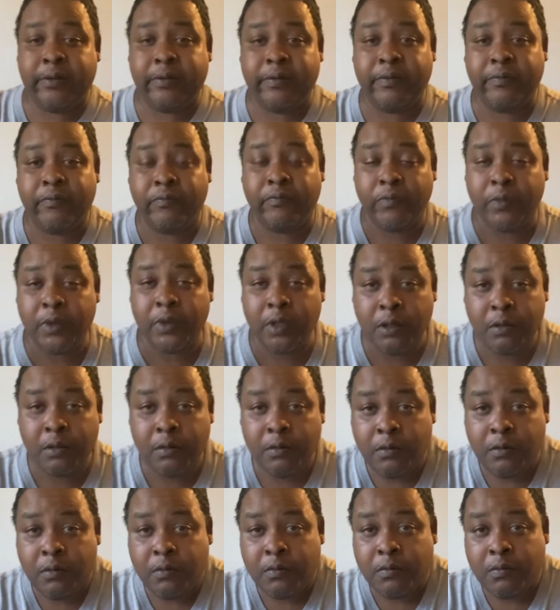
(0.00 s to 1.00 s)

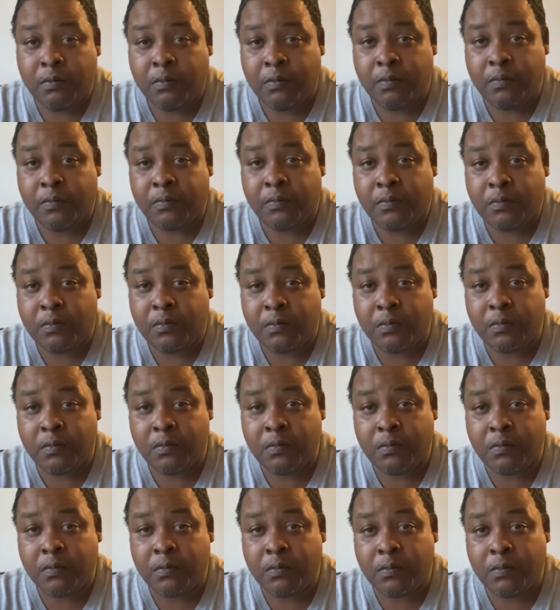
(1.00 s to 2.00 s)

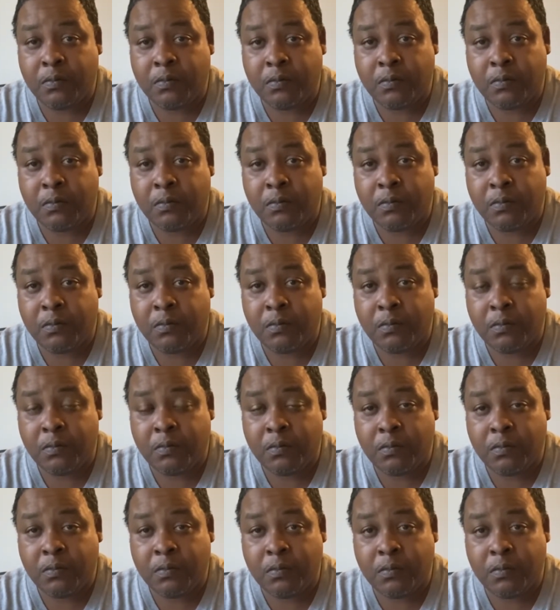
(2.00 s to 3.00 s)

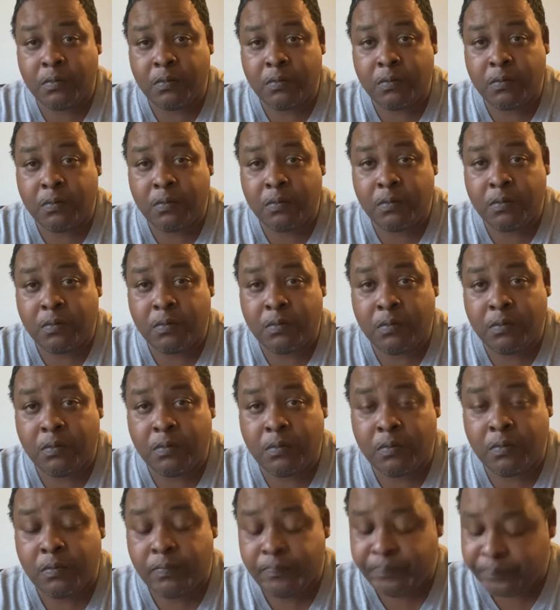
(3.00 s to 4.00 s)

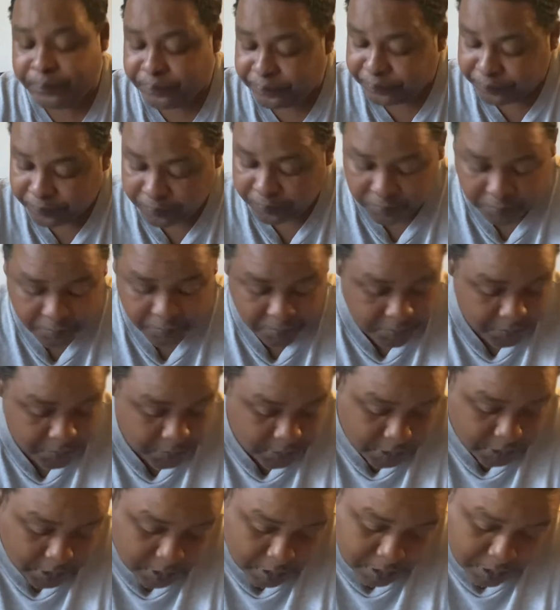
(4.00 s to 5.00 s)

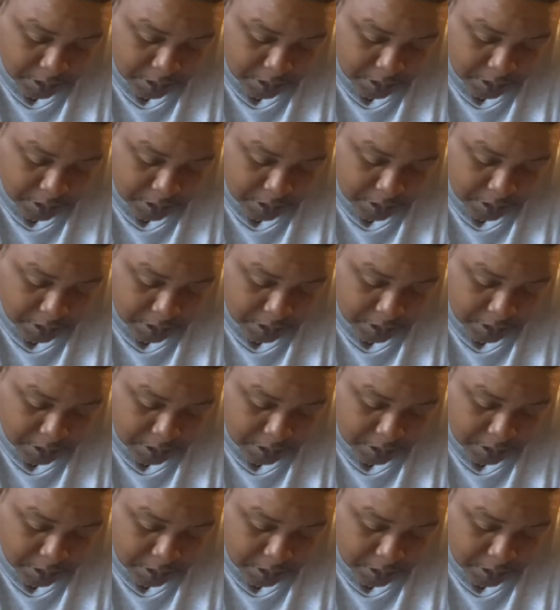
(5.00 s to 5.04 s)
No one is speaking in this clip.